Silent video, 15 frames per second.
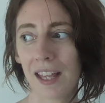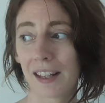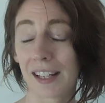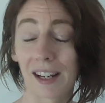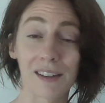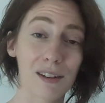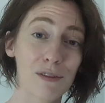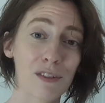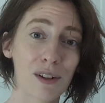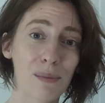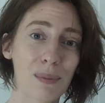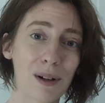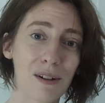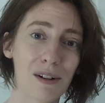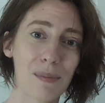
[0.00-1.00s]
The other fun
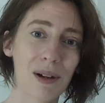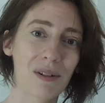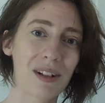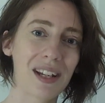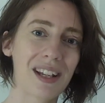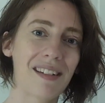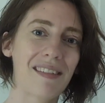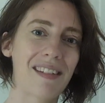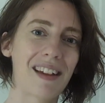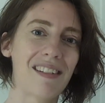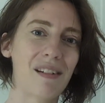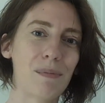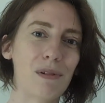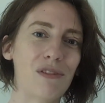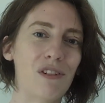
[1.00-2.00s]
part about it is there's
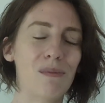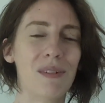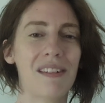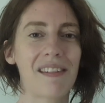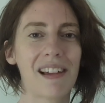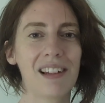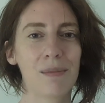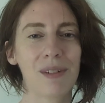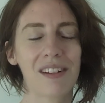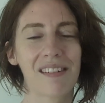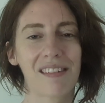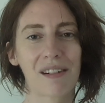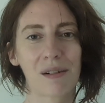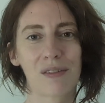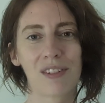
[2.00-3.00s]
a performance element,
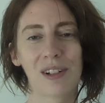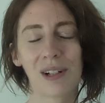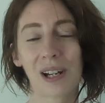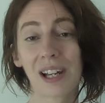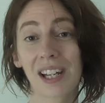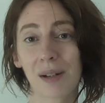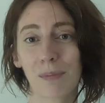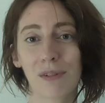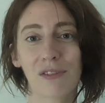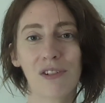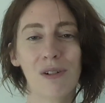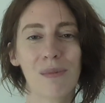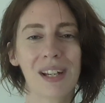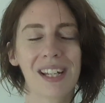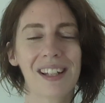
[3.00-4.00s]
so if you like
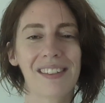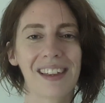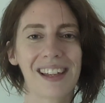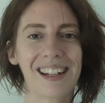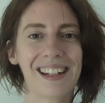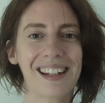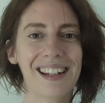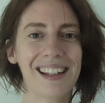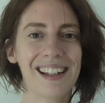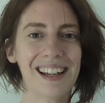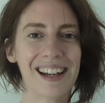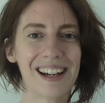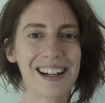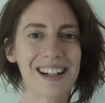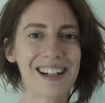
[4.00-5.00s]
performing, then
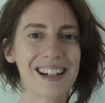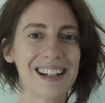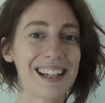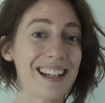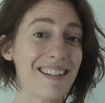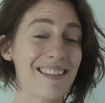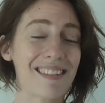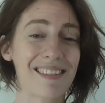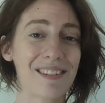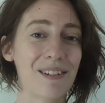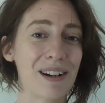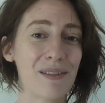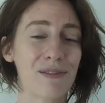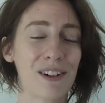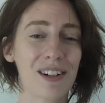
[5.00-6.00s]
it's
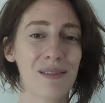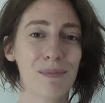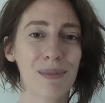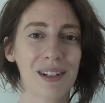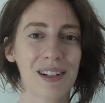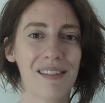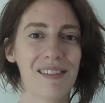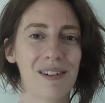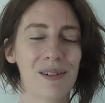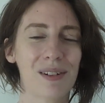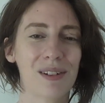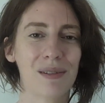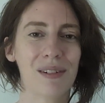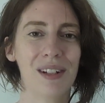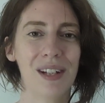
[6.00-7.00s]
great fun because you
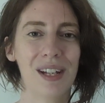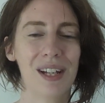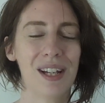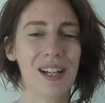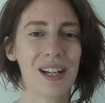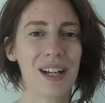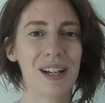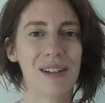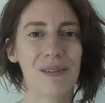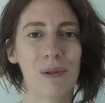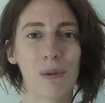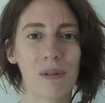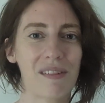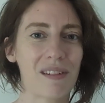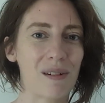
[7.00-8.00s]
can
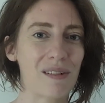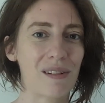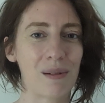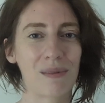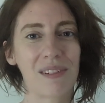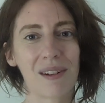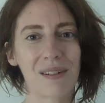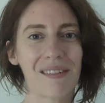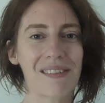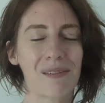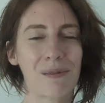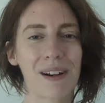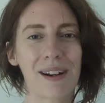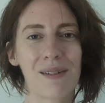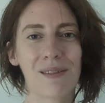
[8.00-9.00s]
also sort of dance
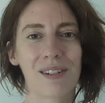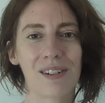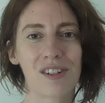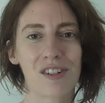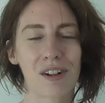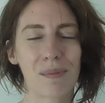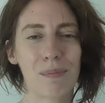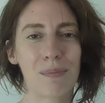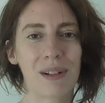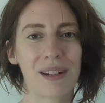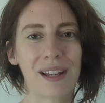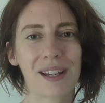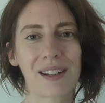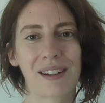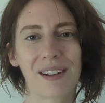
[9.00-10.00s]
around and jump and
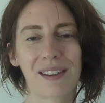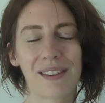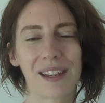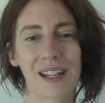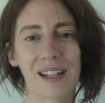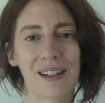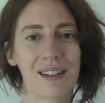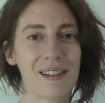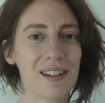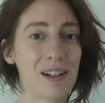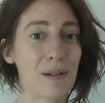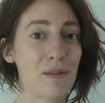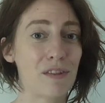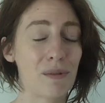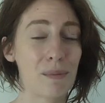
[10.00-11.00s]
that kind of thing, and you
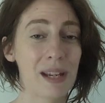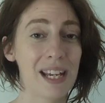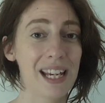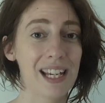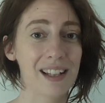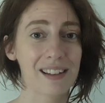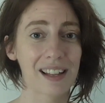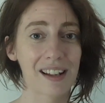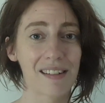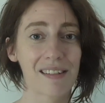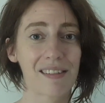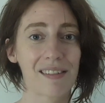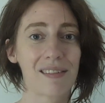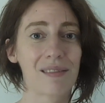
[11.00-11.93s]
know, for me, that's